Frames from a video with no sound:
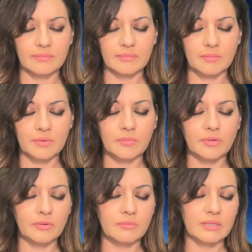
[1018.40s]
And the
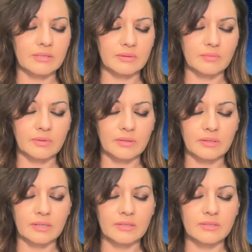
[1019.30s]
moment you meet
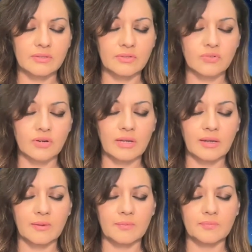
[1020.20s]
someone that is your
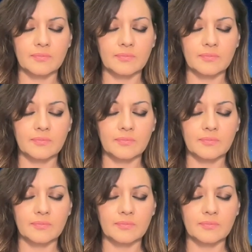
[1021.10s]
tribe,